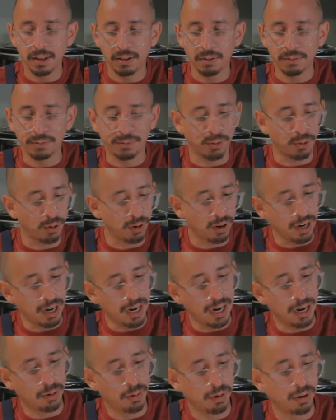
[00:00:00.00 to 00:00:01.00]
for
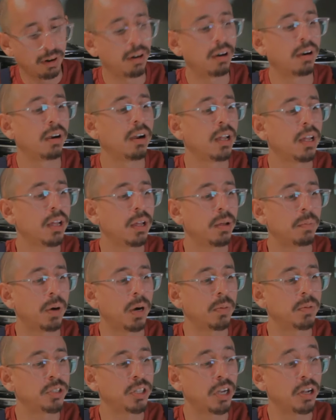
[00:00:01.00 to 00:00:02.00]
our
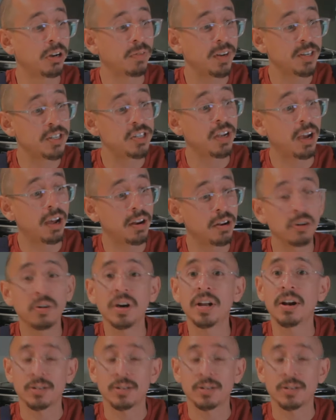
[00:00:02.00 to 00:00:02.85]
Parmigiano Reggiano